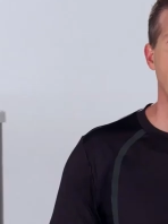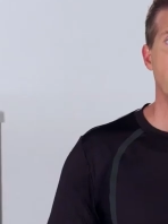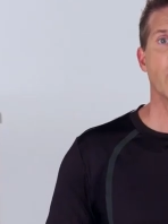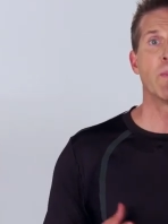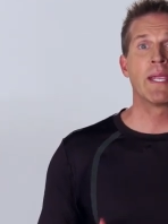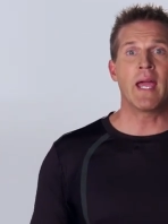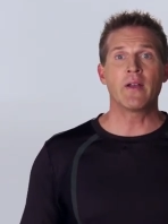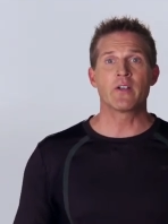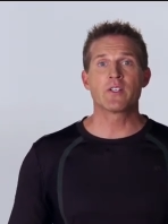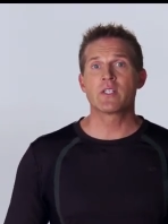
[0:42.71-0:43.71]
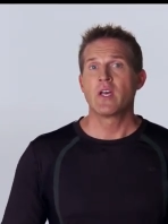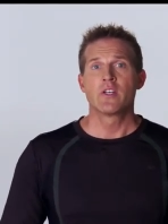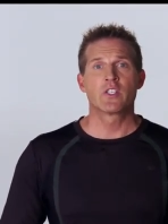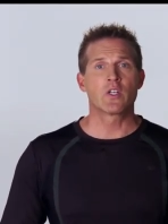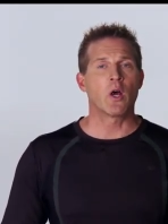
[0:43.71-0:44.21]
For beginners,
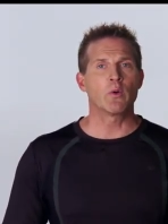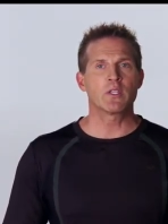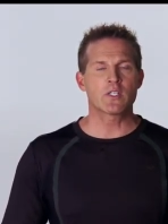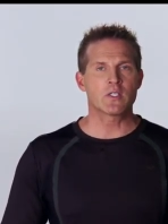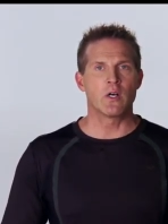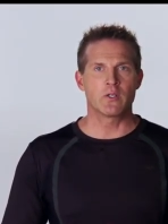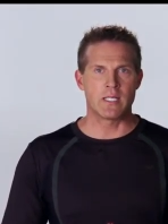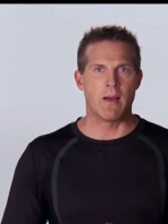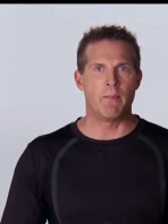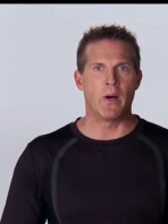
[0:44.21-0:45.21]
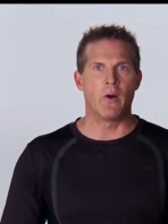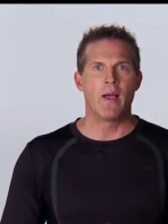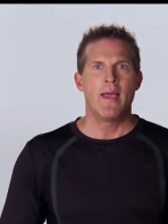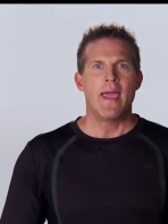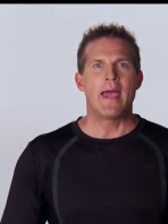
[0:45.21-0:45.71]
start with the slow tempo
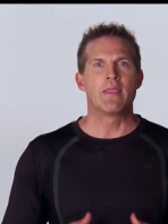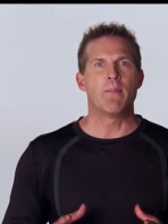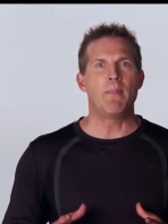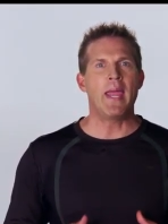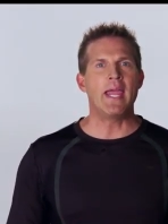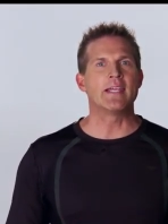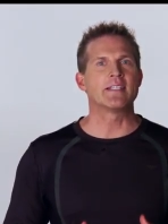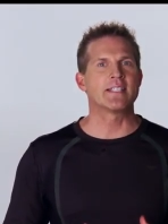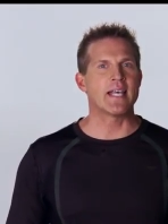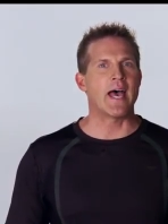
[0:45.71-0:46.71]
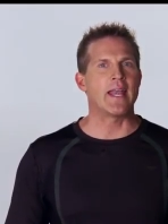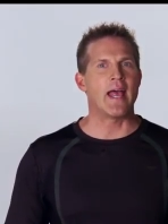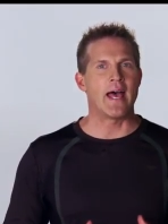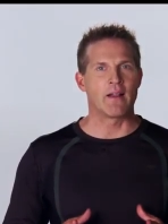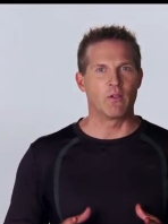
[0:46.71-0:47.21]
and the pace set
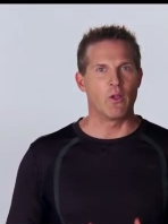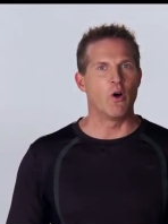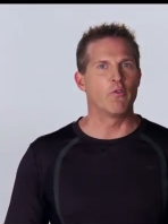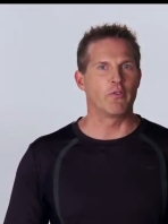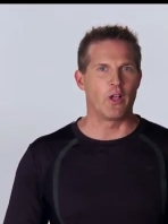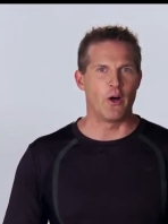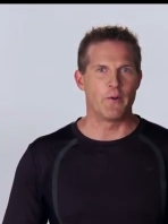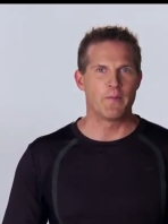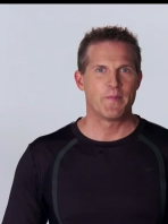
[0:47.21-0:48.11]
at a low flow.